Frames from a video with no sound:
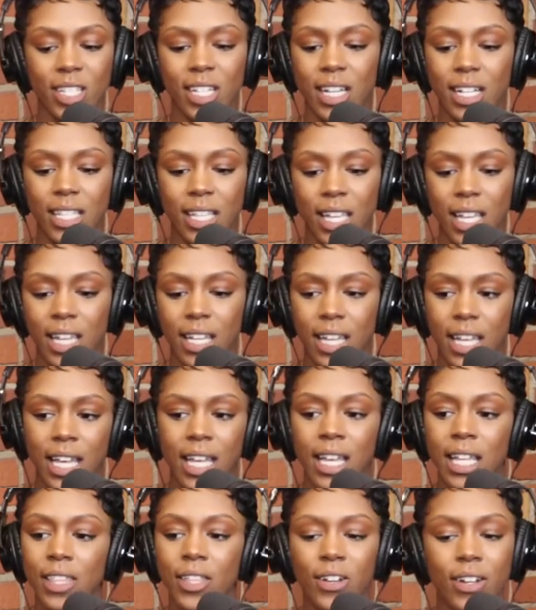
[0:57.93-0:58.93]
tucked in and
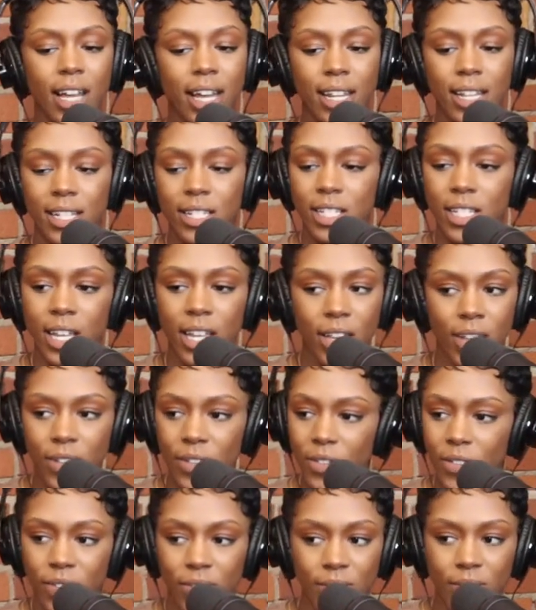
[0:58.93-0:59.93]
they're not in
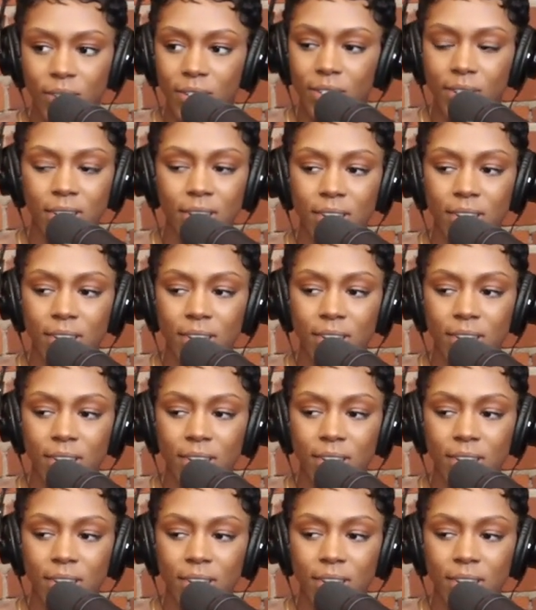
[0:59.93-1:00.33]
jail. Yeah.